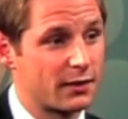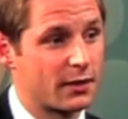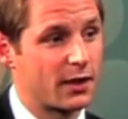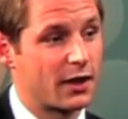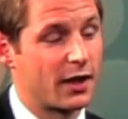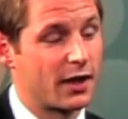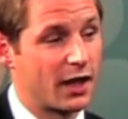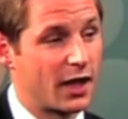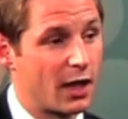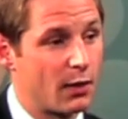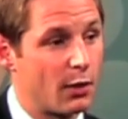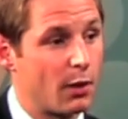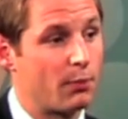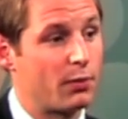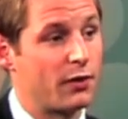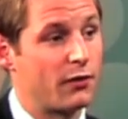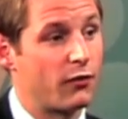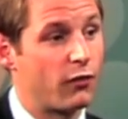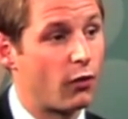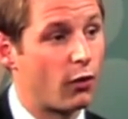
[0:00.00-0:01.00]
going to come up
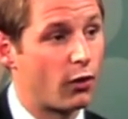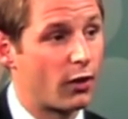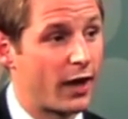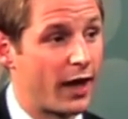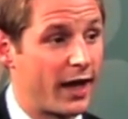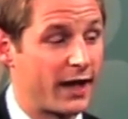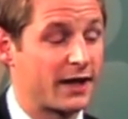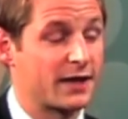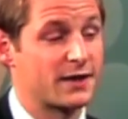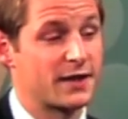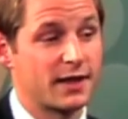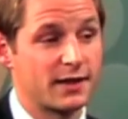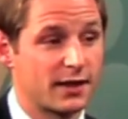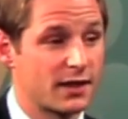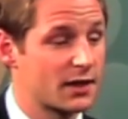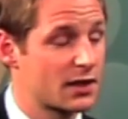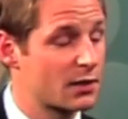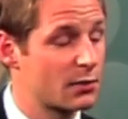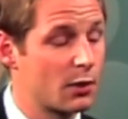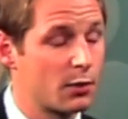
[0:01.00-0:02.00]
beforehand because that
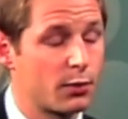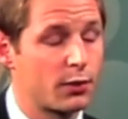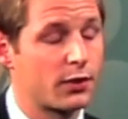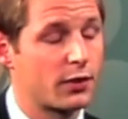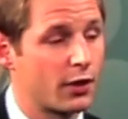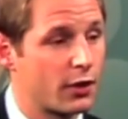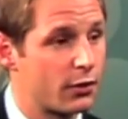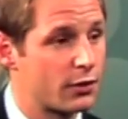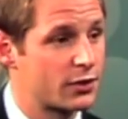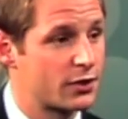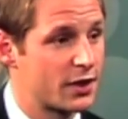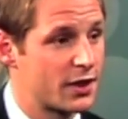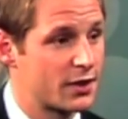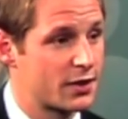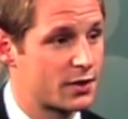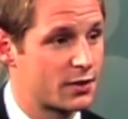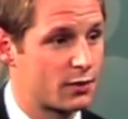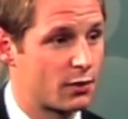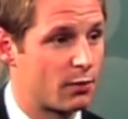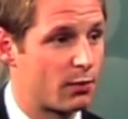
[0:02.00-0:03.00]
does come up with
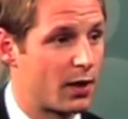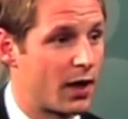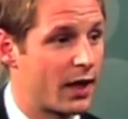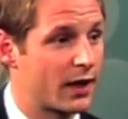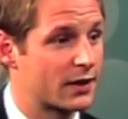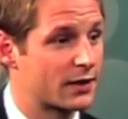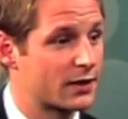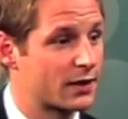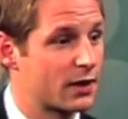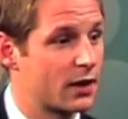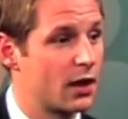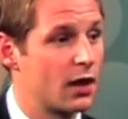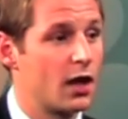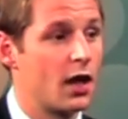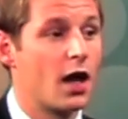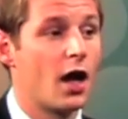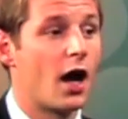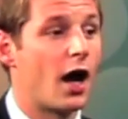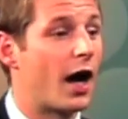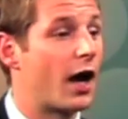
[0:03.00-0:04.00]
negotiations with buyers.
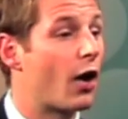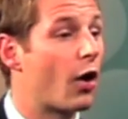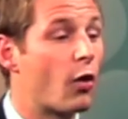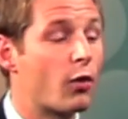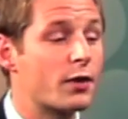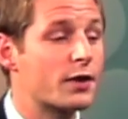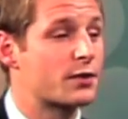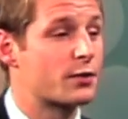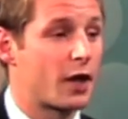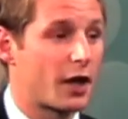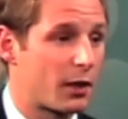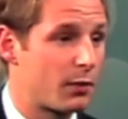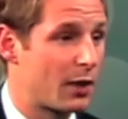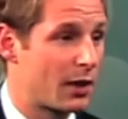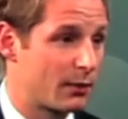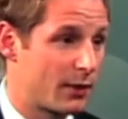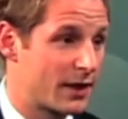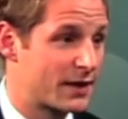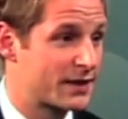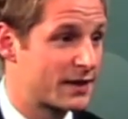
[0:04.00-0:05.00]
Yeah. I always
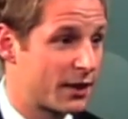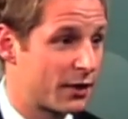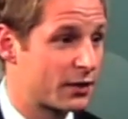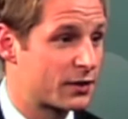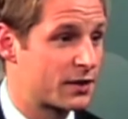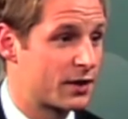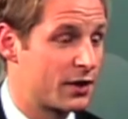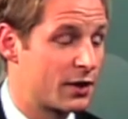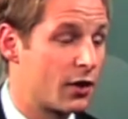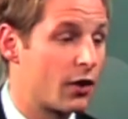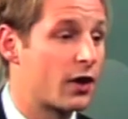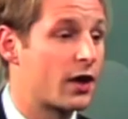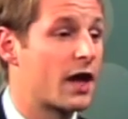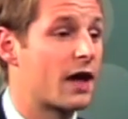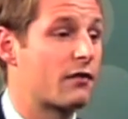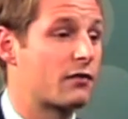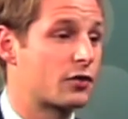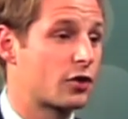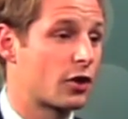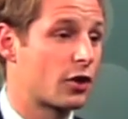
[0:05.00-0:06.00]
recommend my sellers that you go ahead
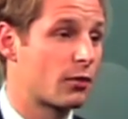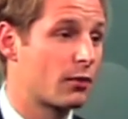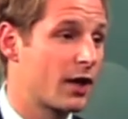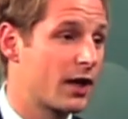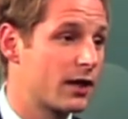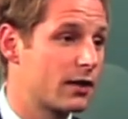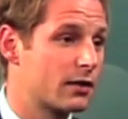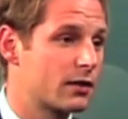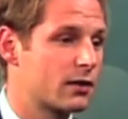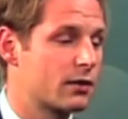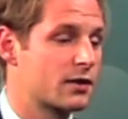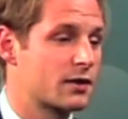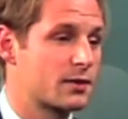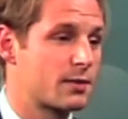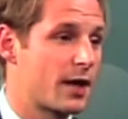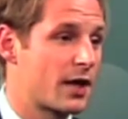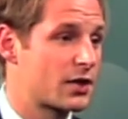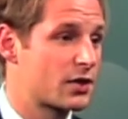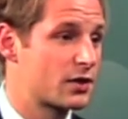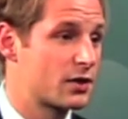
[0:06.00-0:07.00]
and have termite
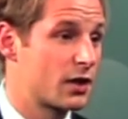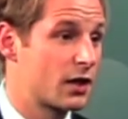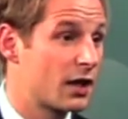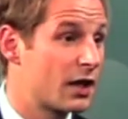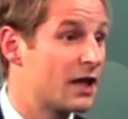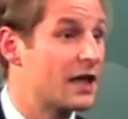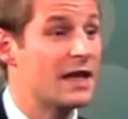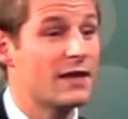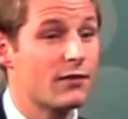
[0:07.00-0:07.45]
inspection done and